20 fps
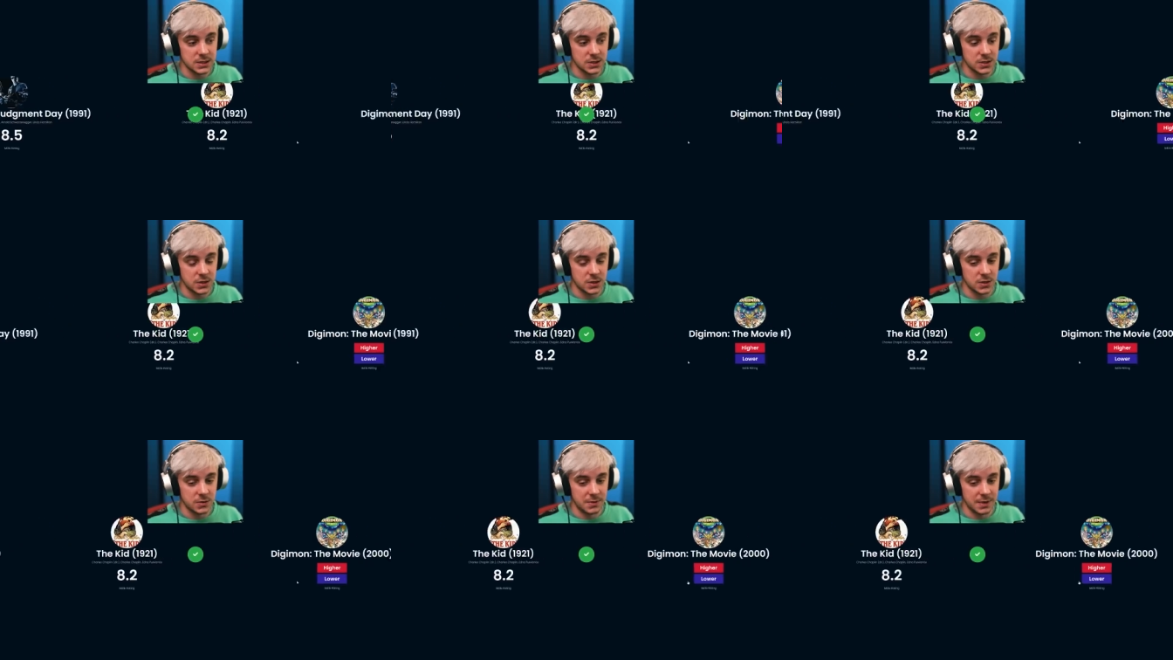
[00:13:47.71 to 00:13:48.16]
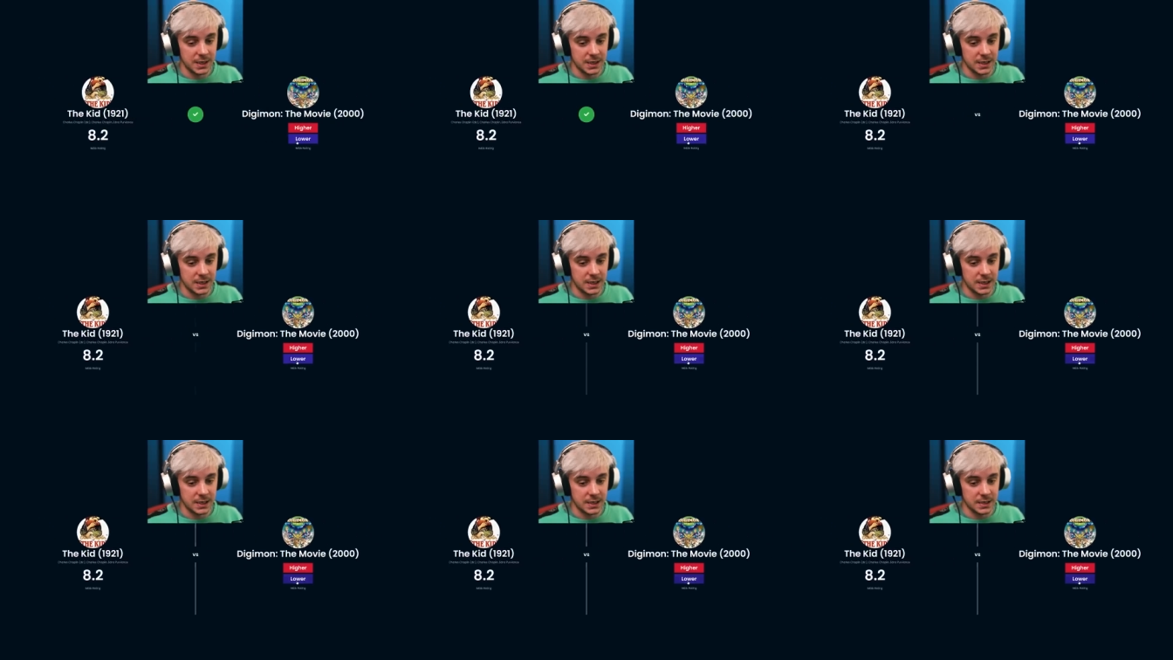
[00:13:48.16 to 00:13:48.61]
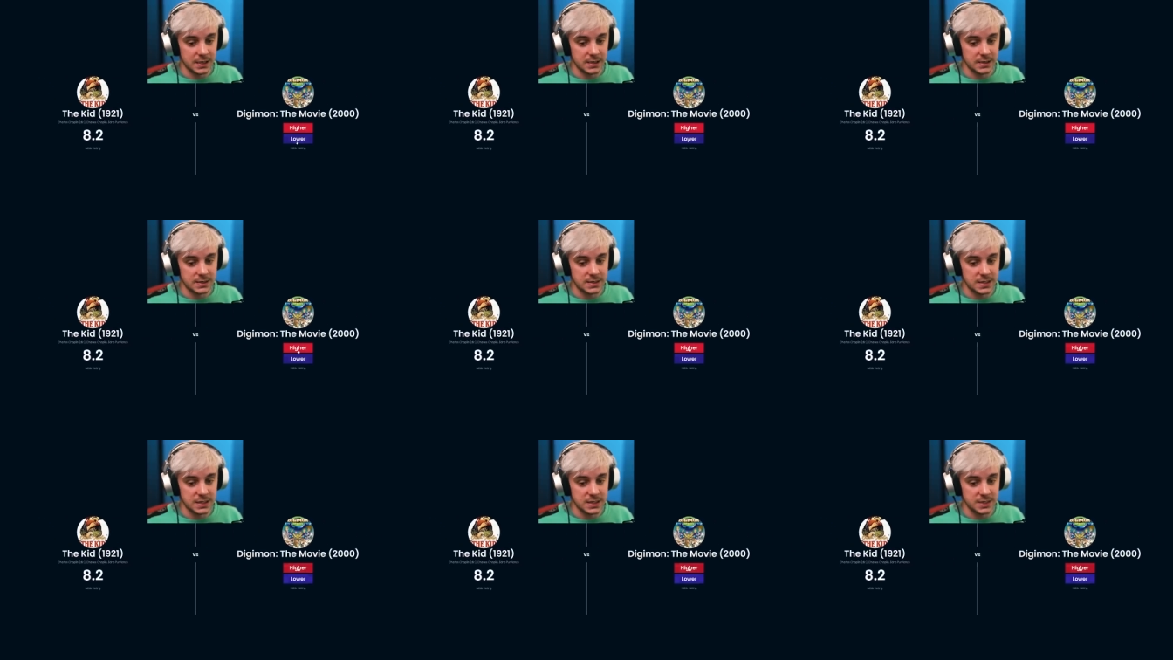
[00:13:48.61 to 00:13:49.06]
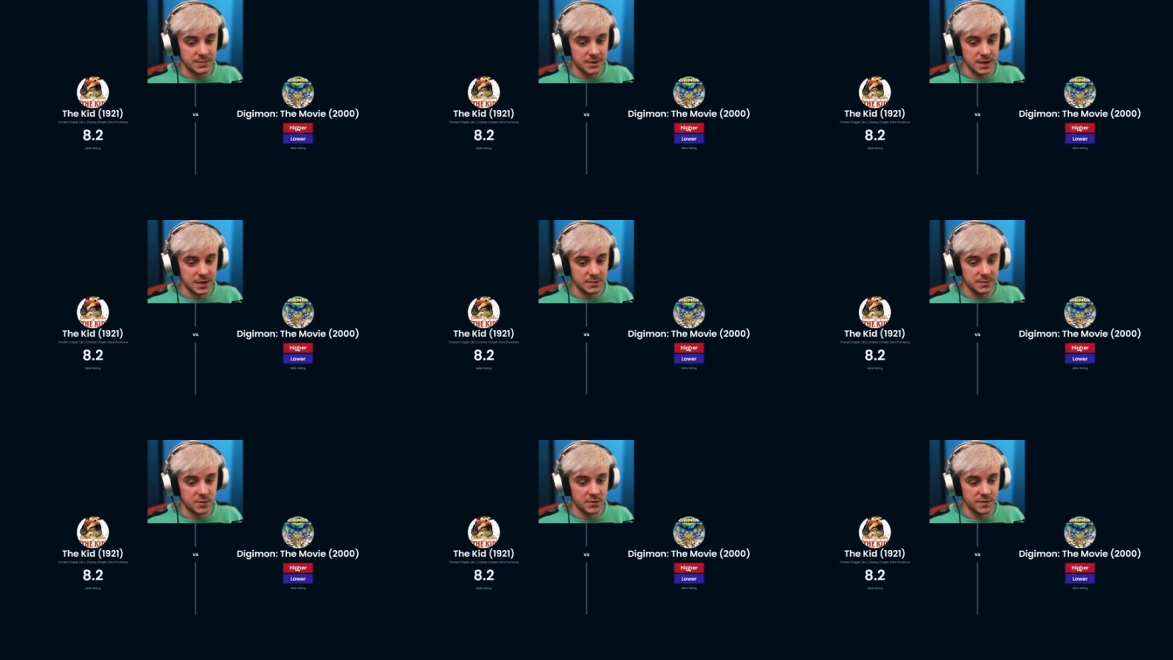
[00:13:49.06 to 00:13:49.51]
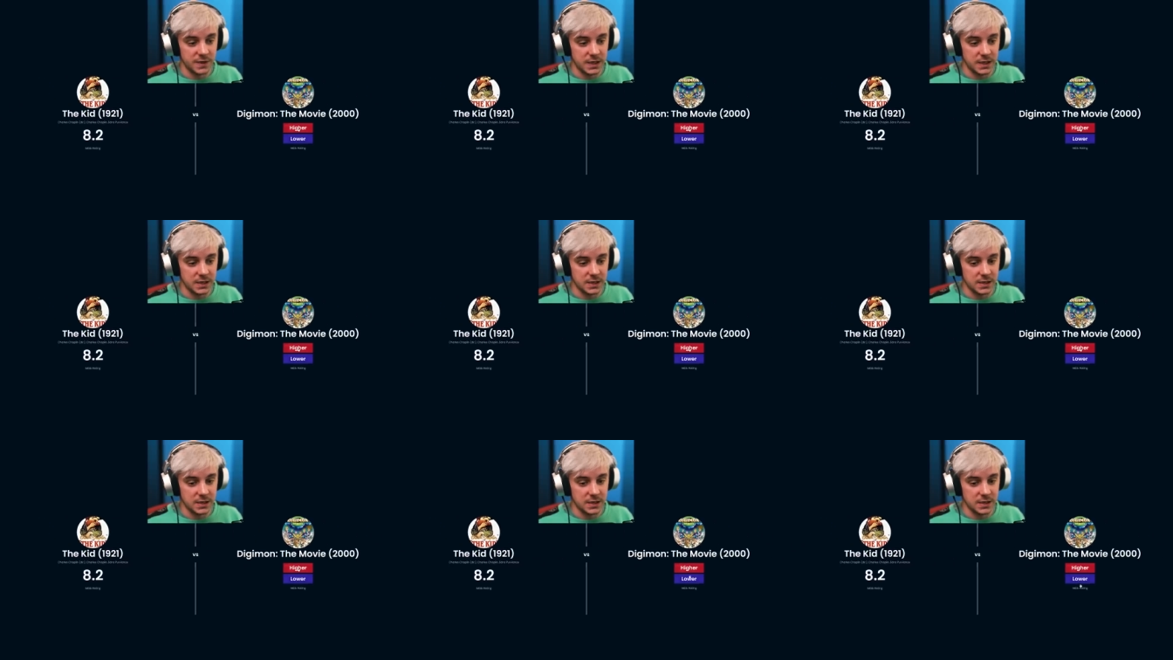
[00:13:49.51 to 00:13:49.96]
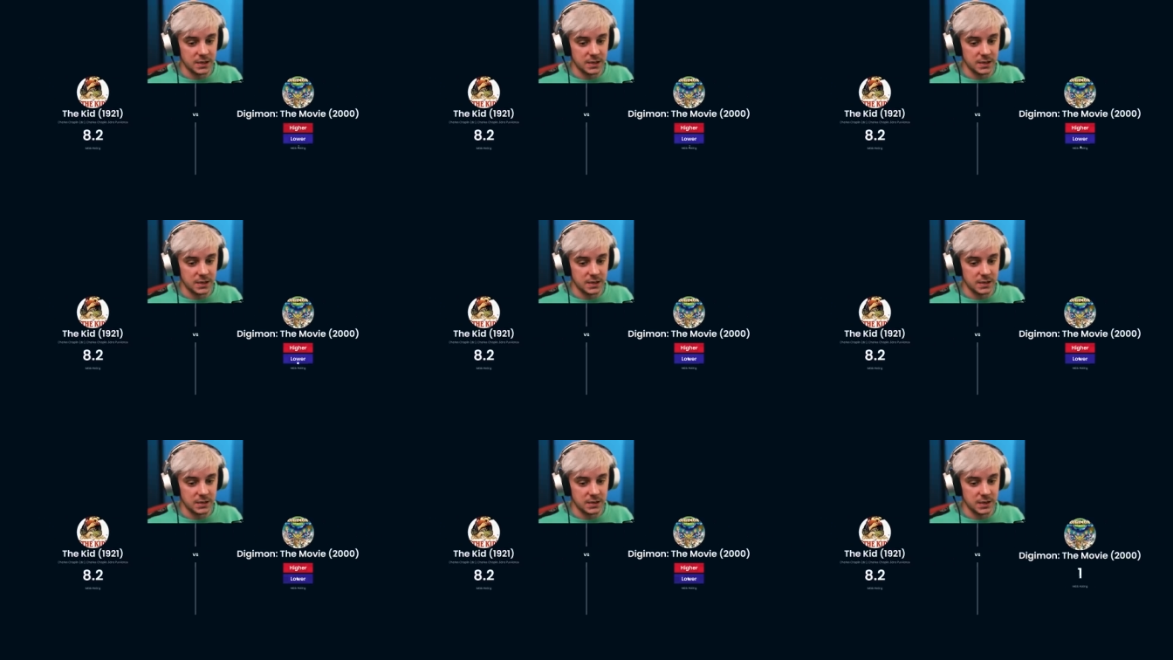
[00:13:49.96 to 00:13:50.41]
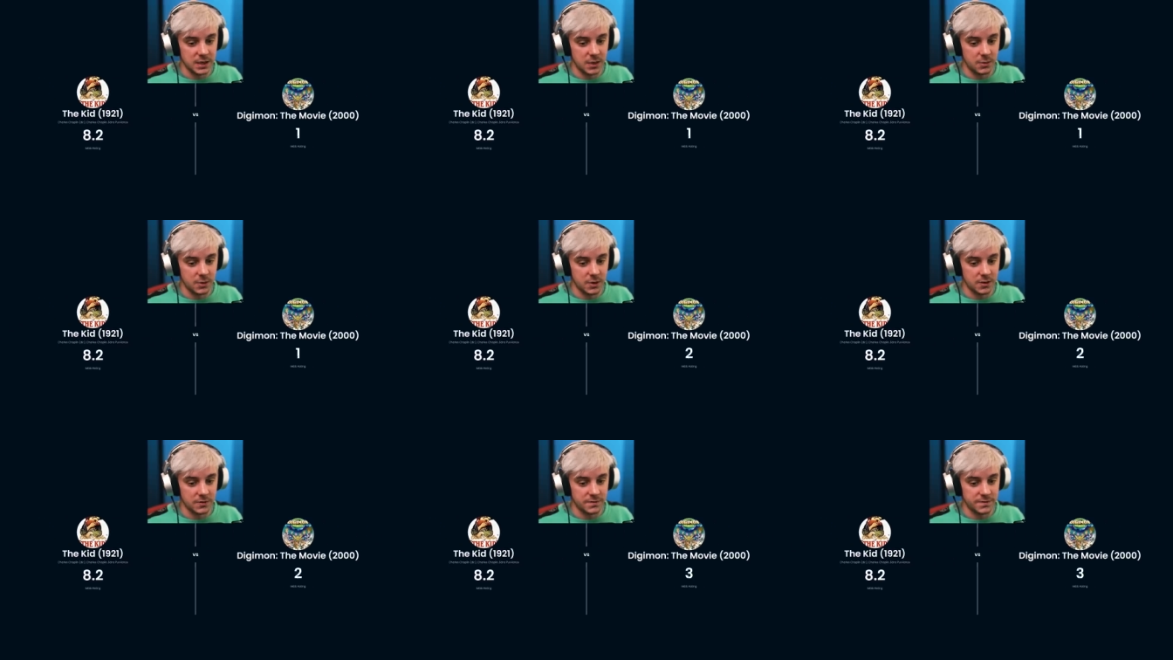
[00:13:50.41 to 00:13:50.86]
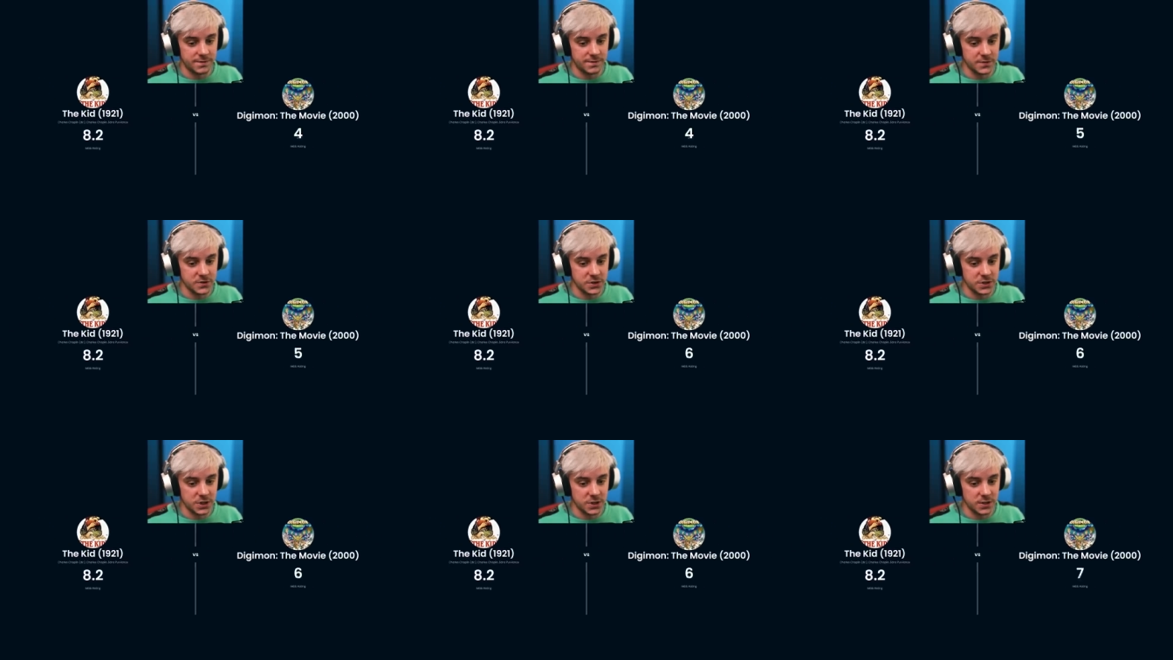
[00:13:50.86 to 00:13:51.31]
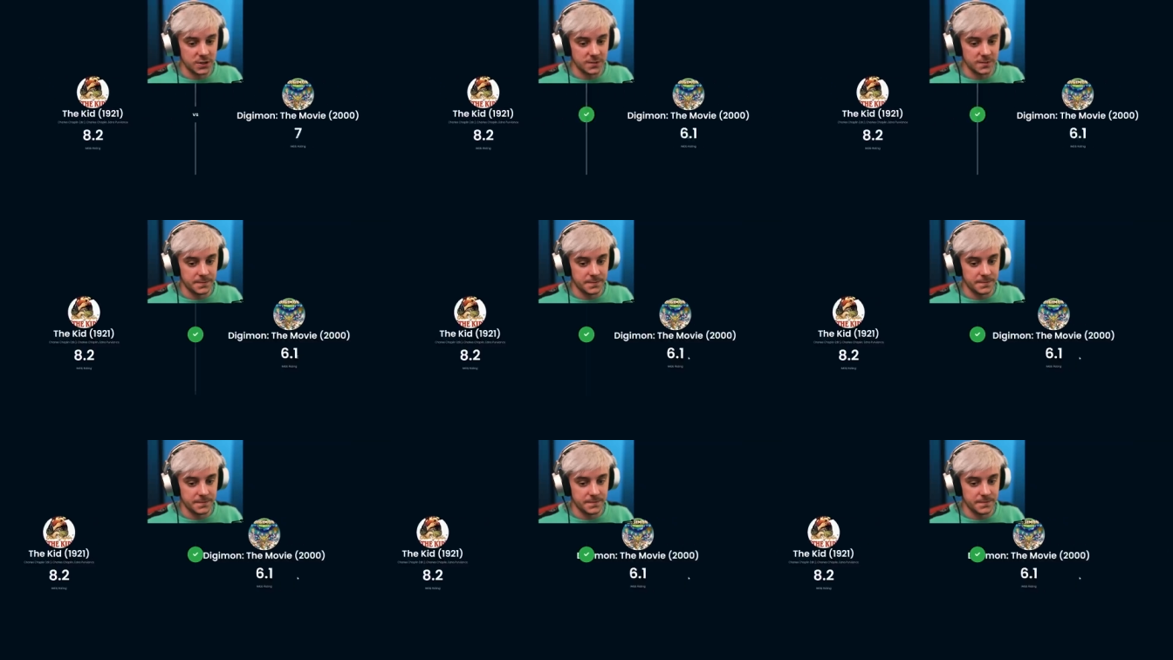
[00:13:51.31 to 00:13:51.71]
Oh my god. Digimon the movie, lower for sure.